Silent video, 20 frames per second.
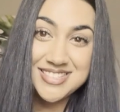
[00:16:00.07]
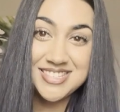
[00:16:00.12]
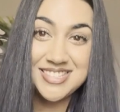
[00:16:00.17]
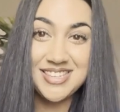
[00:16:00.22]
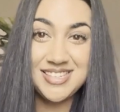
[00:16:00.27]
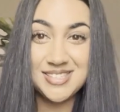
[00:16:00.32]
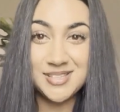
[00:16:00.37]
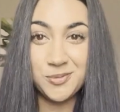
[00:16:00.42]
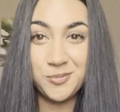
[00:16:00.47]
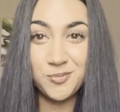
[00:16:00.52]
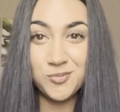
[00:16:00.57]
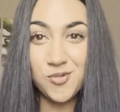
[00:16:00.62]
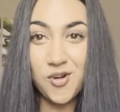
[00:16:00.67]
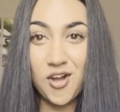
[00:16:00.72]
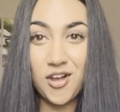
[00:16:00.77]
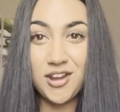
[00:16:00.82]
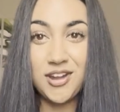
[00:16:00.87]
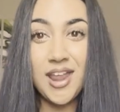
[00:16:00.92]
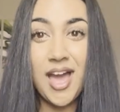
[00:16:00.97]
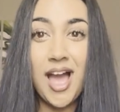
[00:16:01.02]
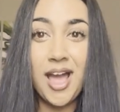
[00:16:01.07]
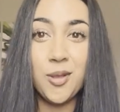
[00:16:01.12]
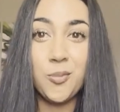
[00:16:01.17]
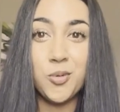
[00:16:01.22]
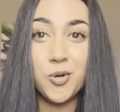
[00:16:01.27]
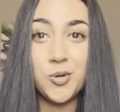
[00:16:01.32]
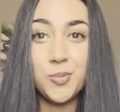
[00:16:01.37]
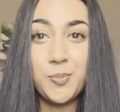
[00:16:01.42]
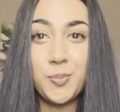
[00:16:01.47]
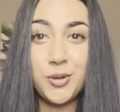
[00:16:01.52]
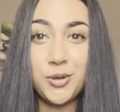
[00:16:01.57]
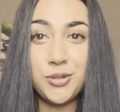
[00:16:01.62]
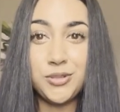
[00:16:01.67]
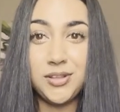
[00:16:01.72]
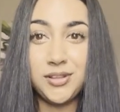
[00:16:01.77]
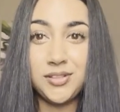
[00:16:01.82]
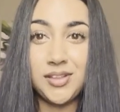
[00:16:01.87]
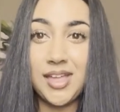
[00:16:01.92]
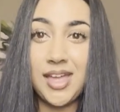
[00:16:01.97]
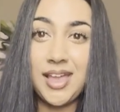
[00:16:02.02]
season 1, I will
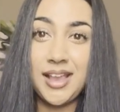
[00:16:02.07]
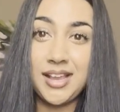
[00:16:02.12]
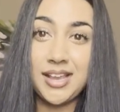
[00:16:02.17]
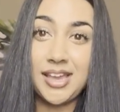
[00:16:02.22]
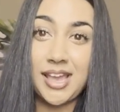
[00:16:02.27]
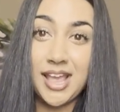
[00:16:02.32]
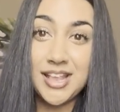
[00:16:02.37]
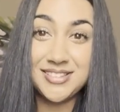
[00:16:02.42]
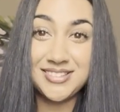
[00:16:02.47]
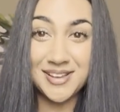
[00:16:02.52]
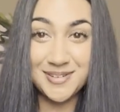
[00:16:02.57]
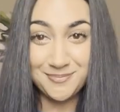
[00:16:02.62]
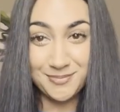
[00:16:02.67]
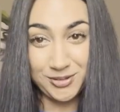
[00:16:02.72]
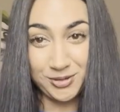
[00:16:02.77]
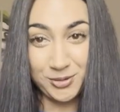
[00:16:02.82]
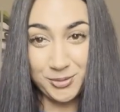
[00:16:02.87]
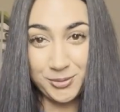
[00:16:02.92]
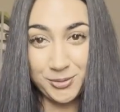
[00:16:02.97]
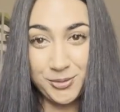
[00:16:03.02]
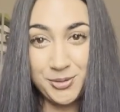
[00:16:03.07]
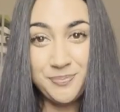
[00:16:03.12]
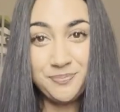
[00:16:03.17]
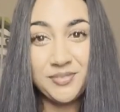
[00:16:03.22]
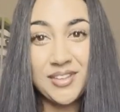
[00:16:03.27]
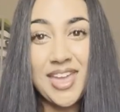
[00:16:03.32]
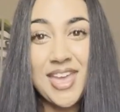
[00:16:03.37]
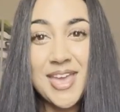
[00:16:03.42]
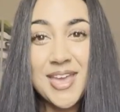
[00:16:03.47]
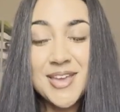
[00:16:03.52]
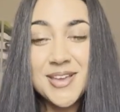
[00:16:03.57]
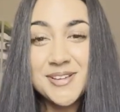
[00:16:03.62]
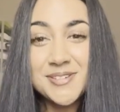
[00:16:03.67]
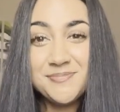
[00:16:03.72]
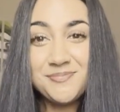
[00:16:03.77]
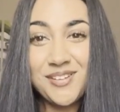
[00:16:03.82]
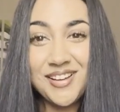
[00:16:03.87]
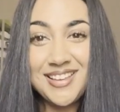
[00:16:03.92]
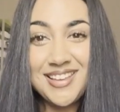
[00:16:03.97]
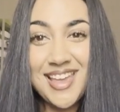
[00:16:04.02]
put the link down below.
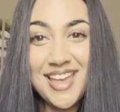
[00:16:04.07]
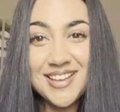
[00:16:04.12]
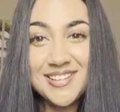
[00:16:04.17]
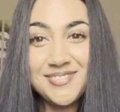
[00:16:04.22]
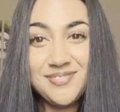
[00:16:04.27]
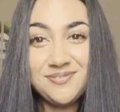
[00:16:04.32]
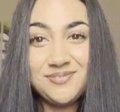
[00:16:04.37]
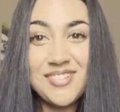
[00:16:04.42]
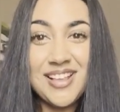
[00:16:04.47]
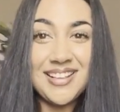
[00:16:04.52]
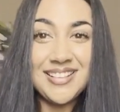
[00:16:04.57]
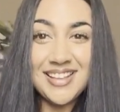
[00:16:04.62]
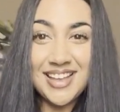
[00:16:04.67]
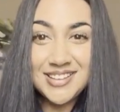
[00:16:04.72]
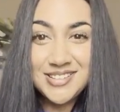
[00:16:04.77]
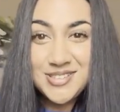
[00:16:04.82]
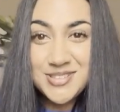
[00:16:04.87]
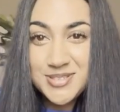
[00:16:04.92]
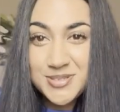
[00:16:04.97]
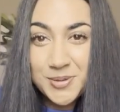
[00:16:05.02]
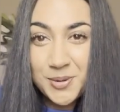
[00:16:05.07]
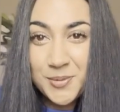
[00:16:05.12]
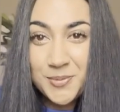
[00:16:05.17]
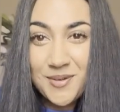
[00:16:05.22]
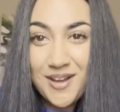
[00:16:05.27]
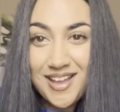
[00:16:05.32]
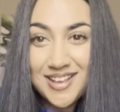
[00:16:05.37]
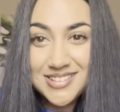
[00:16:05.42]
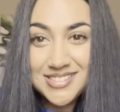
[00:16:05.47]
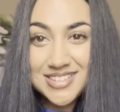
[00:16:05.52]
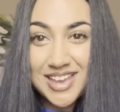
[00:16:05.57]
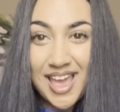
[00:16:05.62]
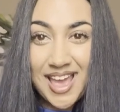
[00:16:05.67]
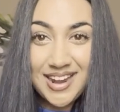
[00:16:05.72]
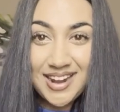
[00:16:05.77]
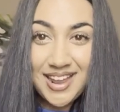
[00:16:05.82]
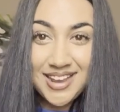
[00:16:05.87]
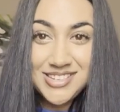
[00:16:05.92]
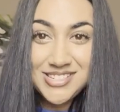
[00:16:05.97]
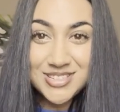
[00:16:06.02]
But yeah, thank you so much,
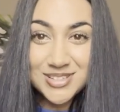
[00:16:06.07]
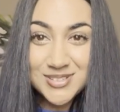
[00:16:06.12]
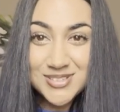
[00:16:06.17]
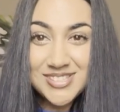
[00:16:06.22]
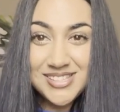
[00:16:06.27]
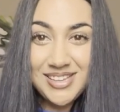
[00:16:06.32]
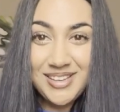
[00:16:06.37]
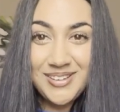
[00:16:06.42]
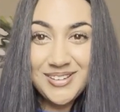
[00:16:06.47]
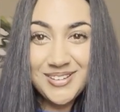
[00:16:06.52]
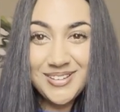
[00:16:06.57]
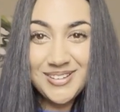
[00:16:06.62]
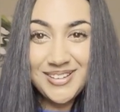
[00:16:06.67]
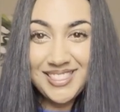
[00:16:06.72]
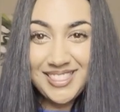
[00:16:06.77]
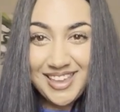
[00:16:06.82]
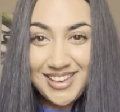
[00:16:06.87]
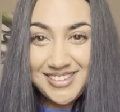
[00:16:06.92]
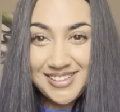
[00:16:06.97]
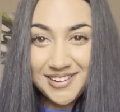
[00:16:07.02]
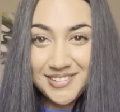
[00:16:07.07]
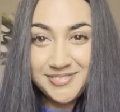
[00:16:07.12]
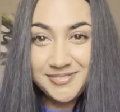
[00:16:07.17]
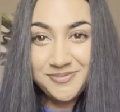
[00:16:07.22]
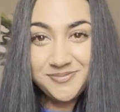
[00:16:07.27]
and I shall see you later.